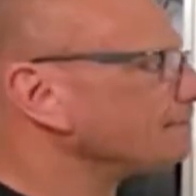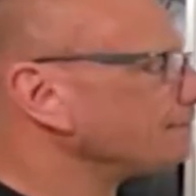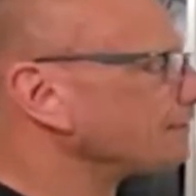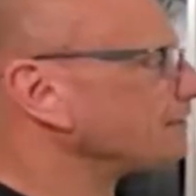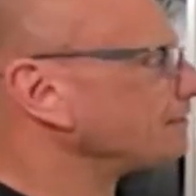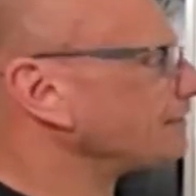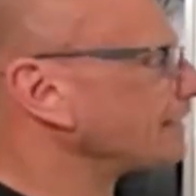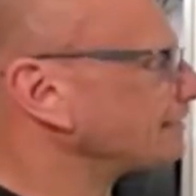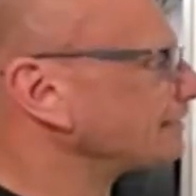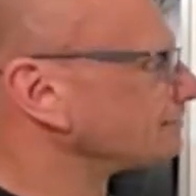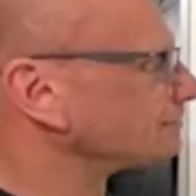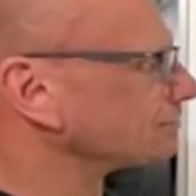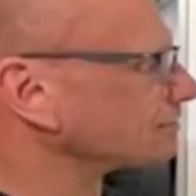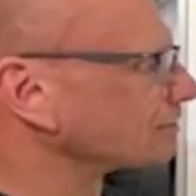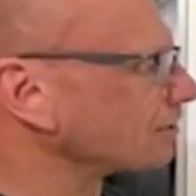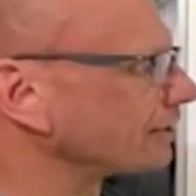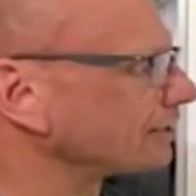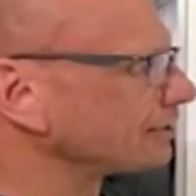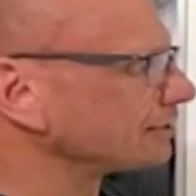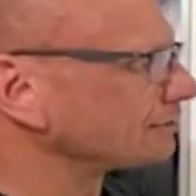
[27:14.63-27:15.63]
then that's
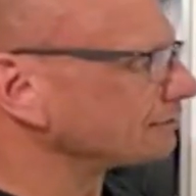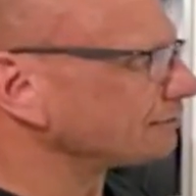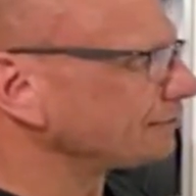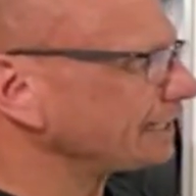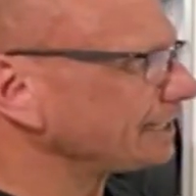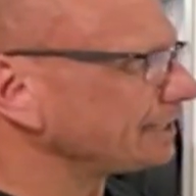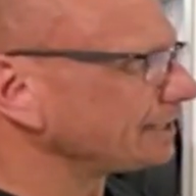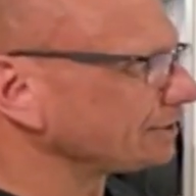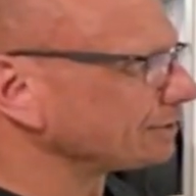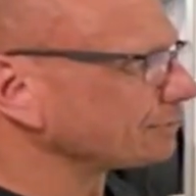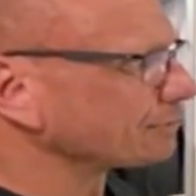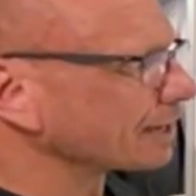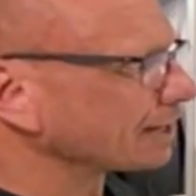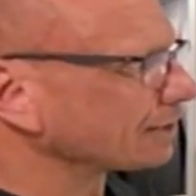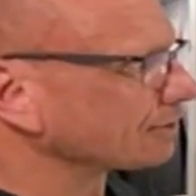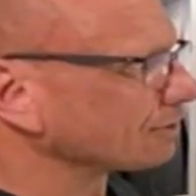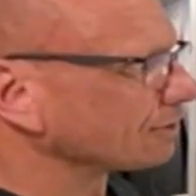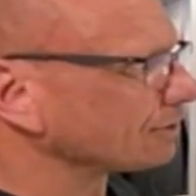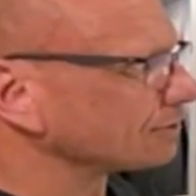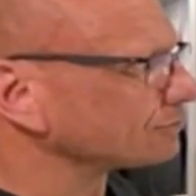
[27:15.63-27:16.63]
kind of hitting your
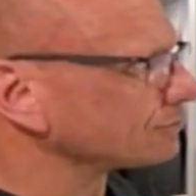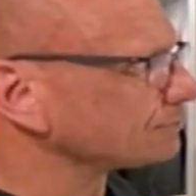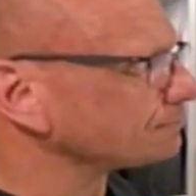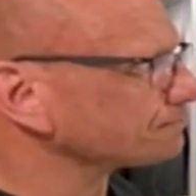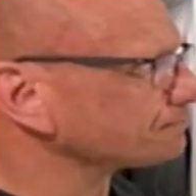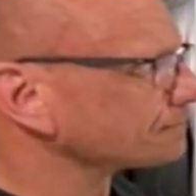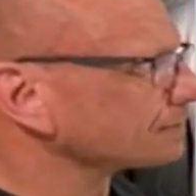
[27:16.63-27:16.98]
macros.